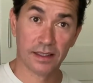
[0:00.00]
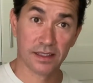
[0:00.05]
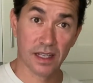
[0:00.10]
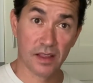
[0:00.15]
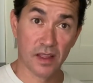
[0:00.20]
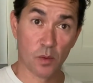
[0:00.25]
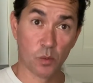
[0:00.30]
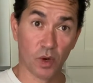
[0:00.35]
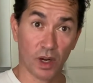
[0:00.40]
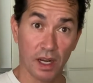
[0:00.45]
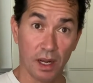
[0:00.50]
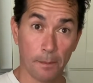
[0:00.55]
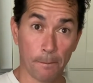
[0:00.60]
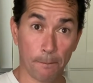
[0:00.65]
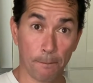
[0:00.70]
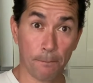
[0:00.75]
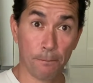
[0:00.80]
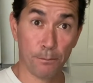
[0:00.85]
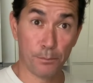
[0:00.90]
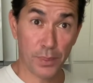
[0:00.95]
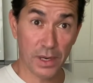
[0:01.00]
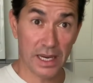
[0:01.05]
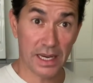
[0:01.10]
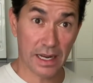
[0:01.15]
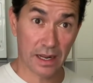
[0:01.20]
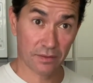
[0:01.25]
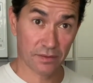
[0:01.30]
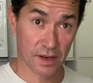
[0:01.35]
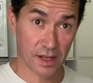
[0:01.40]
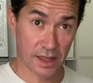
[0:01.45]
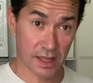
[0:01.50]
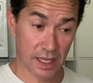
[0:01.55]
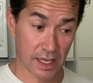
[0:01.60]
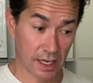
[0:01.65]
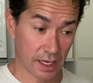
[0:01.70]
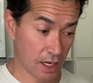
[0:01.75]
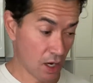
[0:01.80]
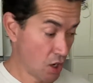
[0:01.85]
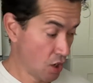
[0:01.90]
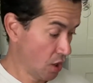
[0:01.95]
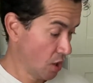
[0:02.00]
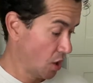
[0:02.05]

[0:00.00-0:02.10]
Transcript: And then we're gonna beat everything